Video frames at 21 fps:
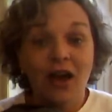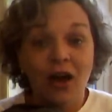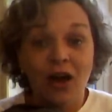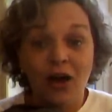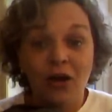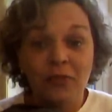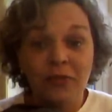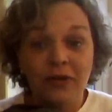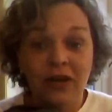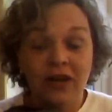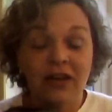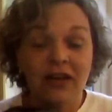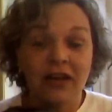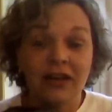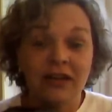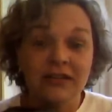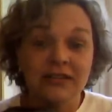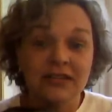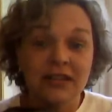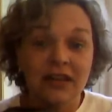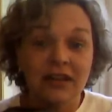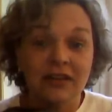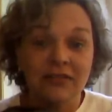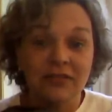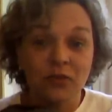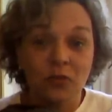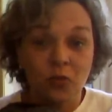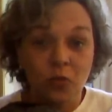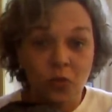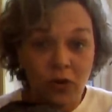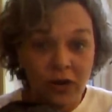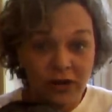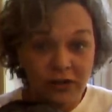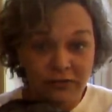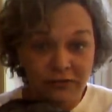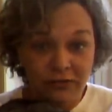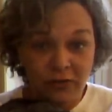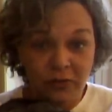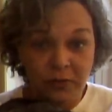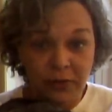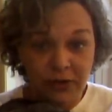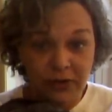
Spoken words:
all because of the wonderful